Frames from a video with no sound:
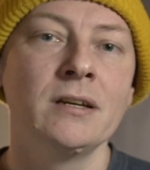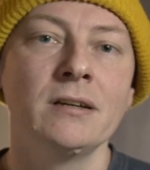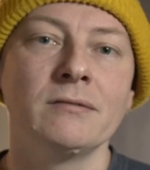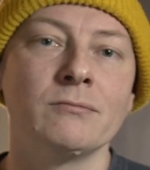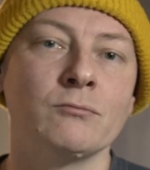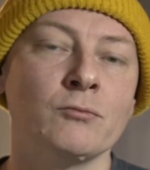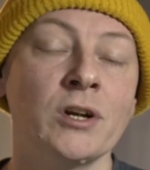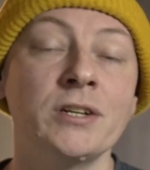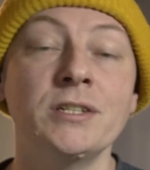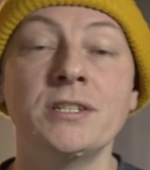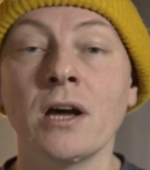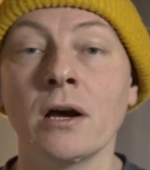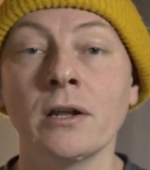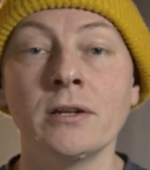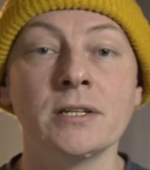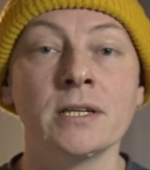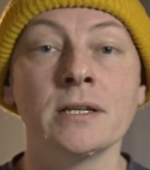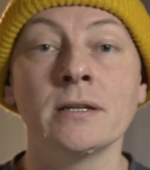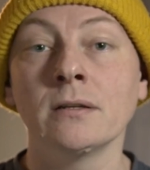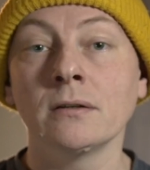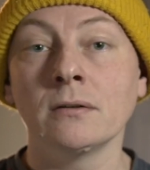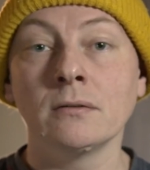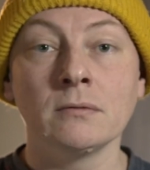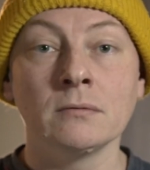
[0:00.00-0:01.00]

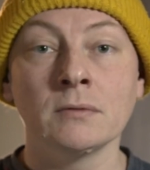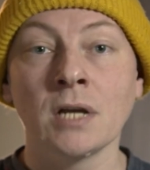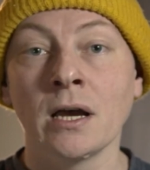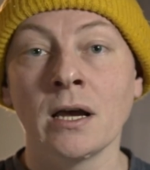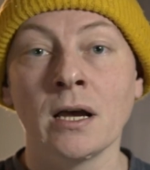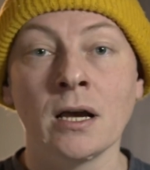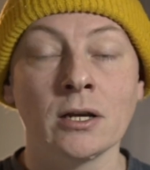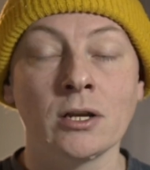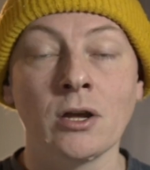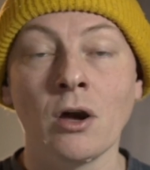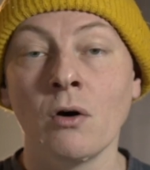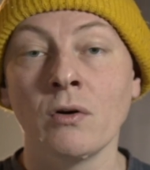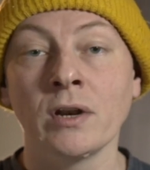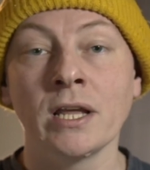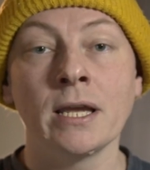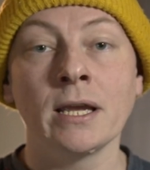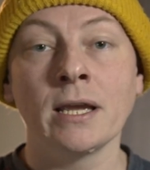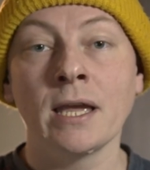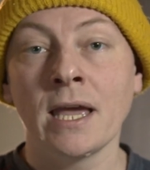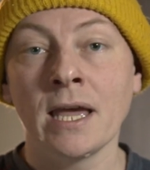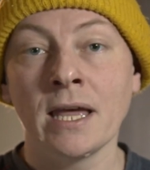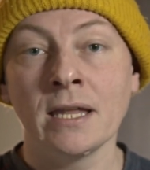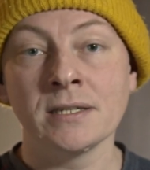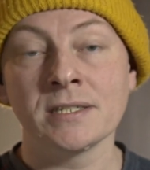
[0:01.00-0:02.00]
redundant uh,
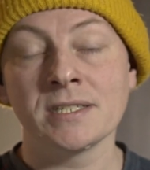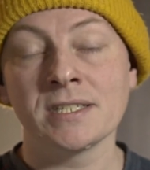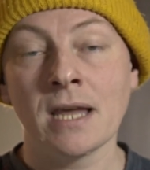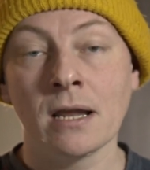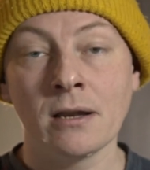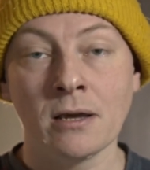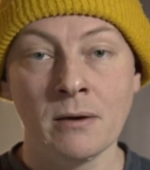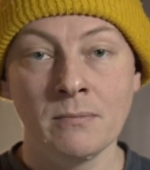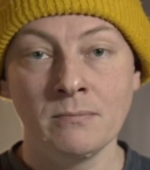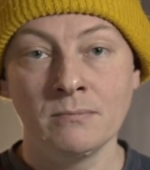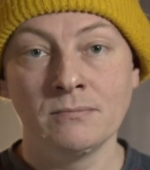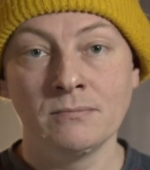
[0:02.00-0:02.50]
coding and setup.